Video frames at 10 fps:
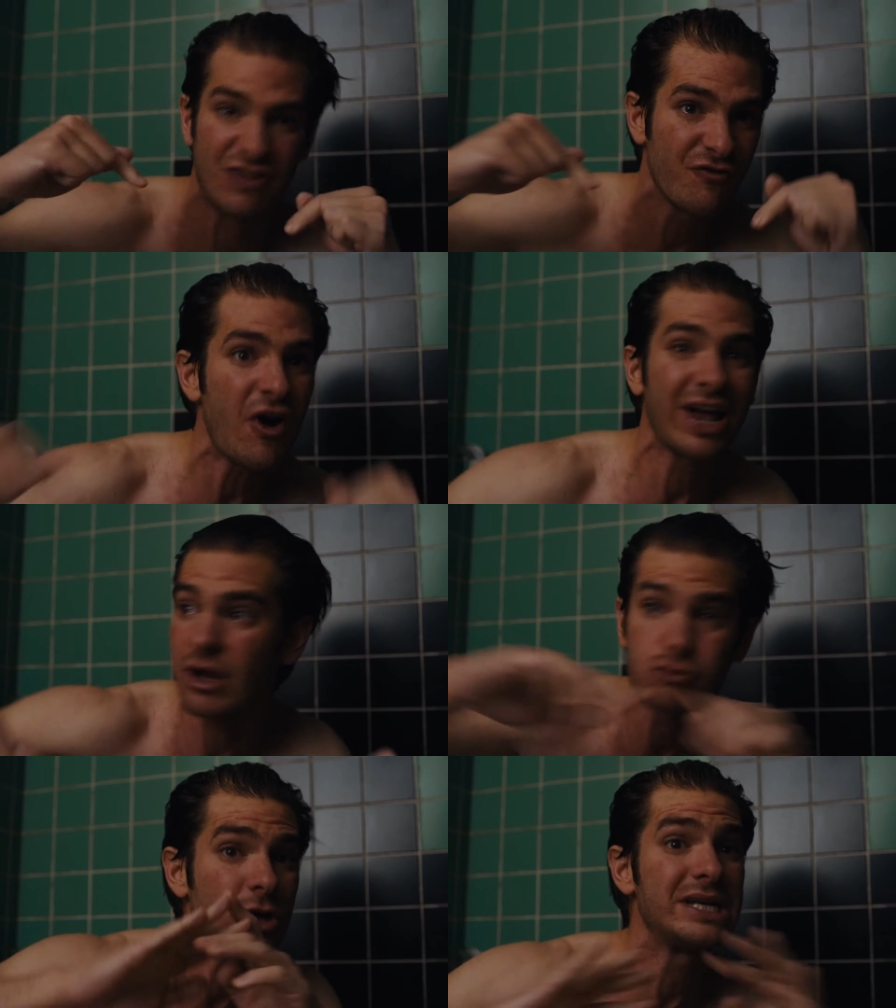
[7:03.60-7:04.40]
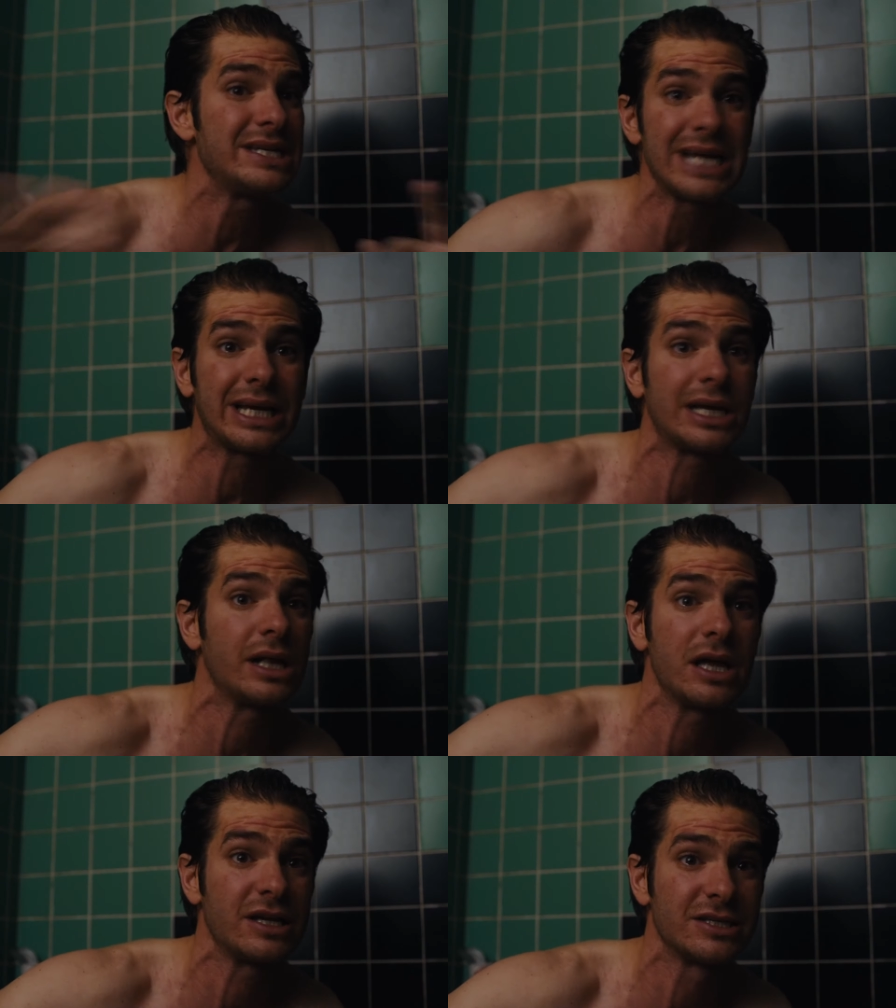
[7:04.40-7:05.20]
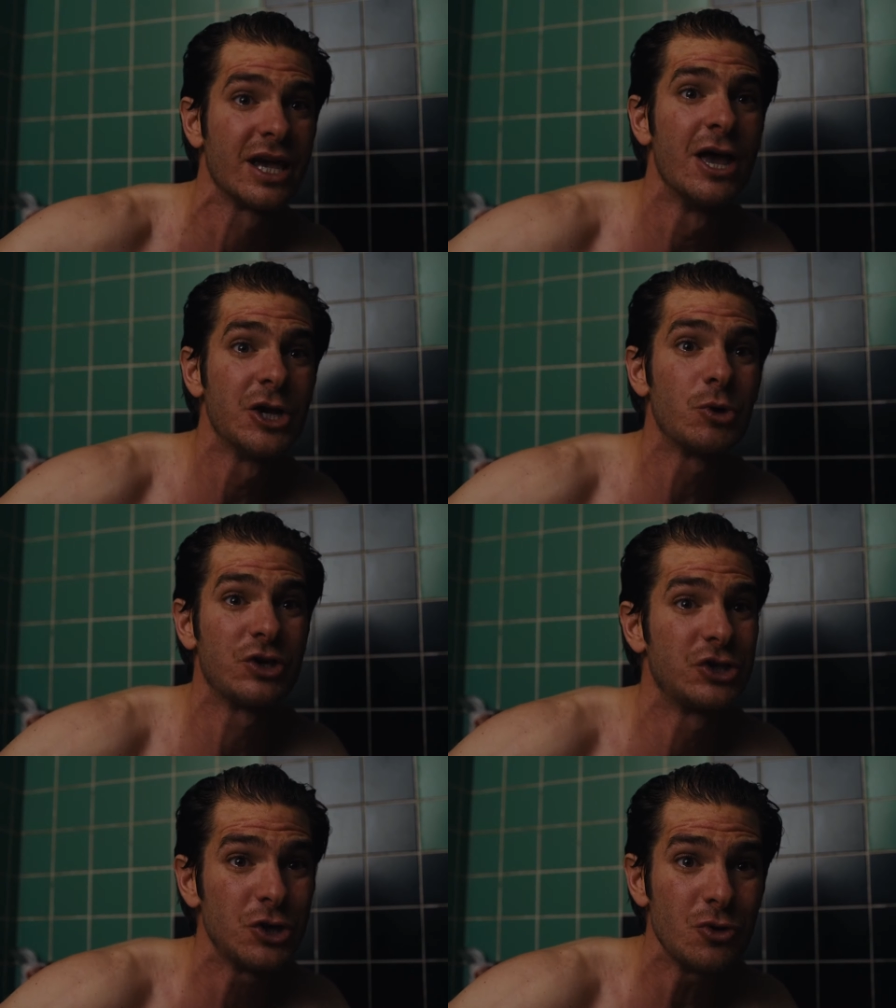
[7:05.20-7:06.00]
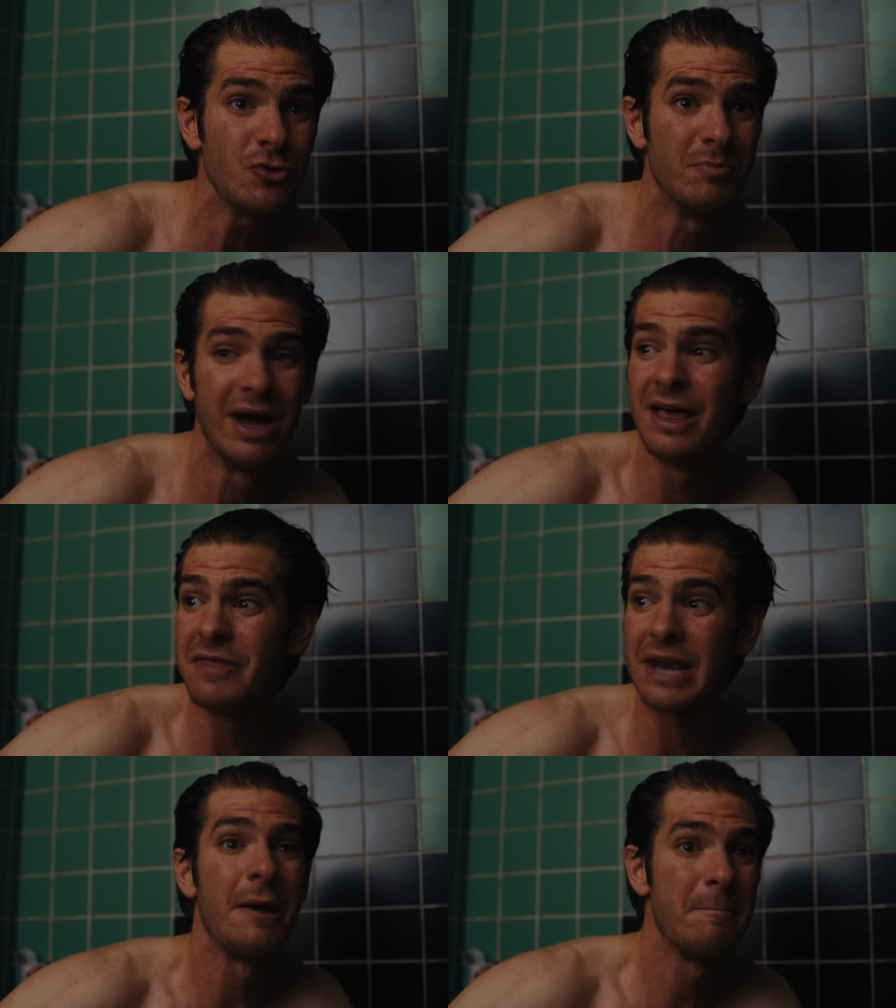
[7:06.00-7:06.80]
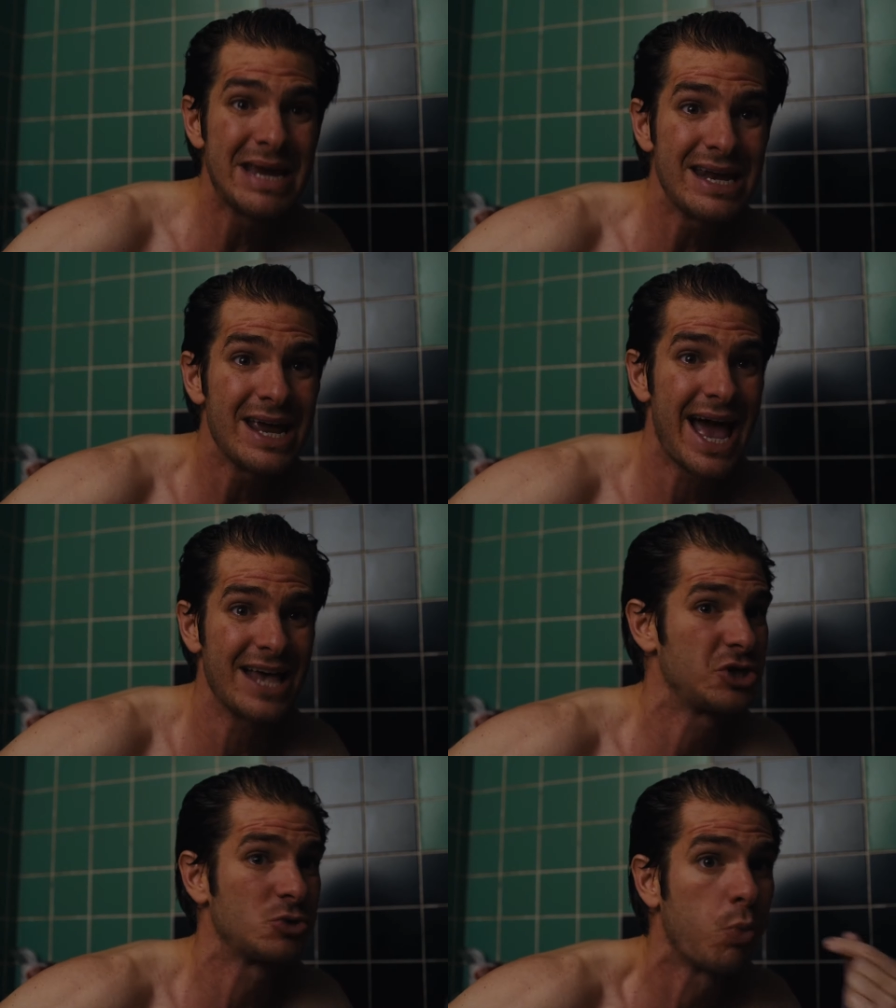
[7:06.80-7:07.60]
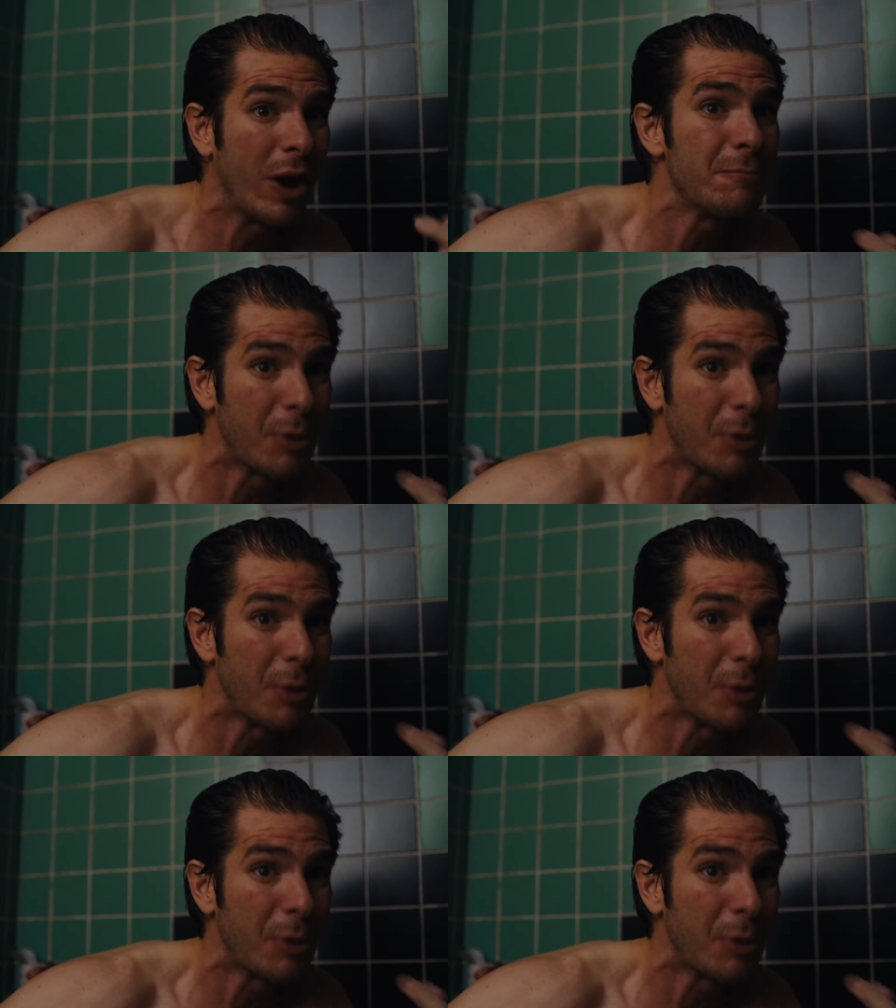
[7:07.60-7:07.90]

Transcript: it's fucking ridiculous to assume that media has just one